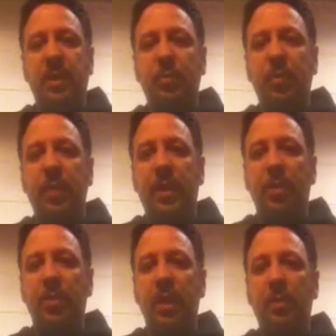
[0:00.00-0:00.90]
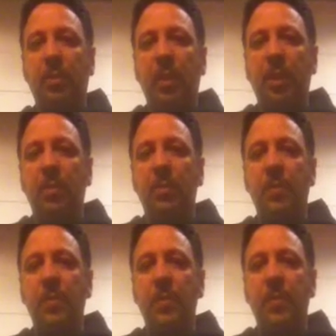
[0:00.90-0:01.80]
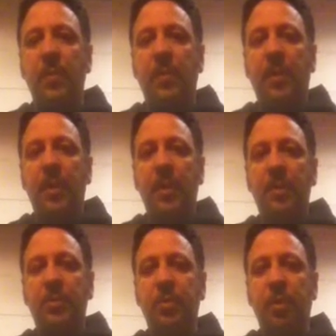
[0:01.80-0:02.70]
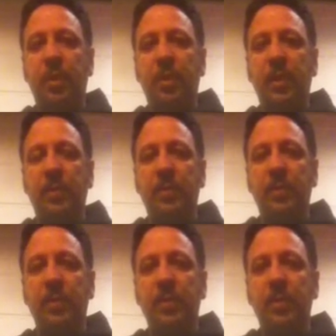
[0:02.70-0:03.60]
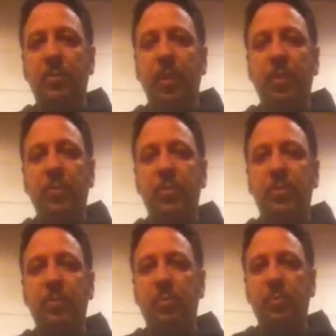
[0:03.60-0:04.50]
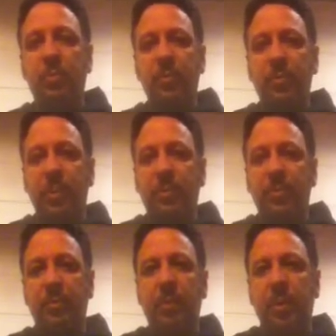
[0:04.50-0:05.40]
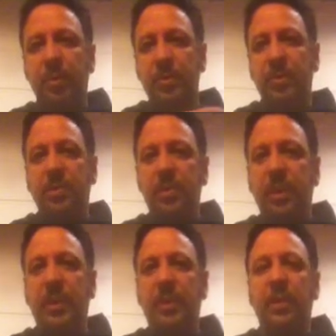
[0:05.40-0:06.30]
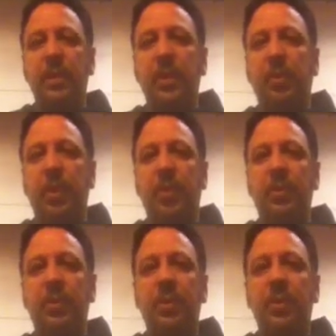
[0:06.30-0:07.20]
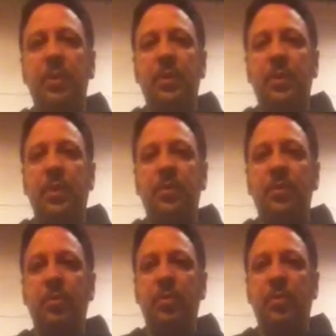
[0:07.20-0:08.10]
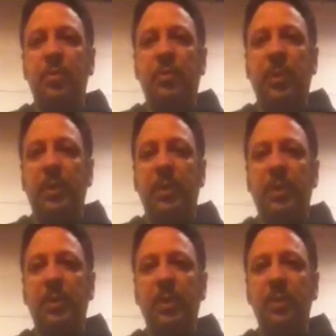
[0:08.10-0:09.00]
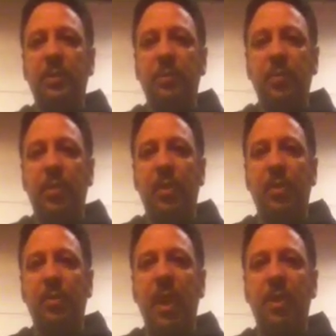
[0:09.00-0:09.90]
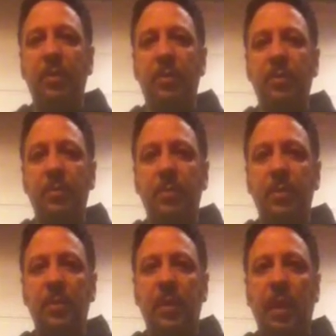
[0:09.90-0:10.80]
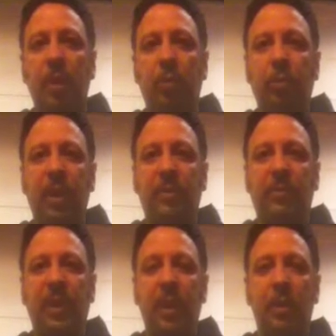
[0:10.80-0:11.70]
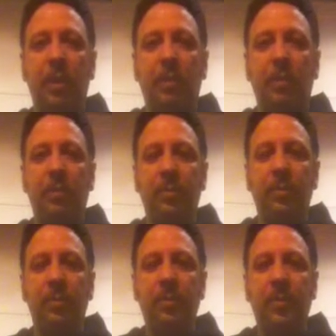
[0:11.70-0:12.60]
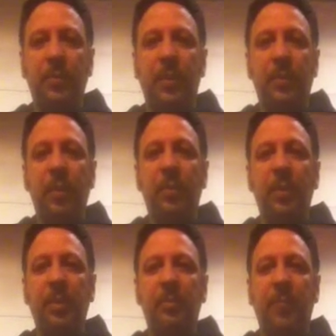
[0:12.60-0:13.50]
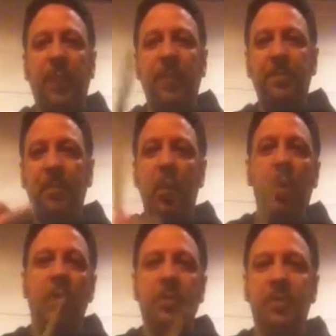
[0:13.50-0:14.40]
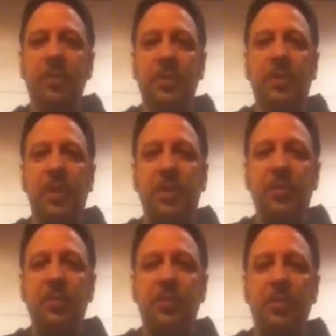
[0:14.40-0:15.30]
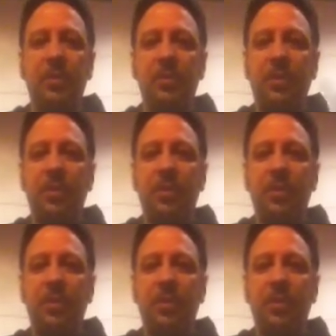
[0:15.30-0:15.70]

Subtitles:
That's where that all came about. Historically, the drums tilted because of the sling and the knee brace, and so drummers played like this. With our modern aircraft carrier aluminum harnesses that they use to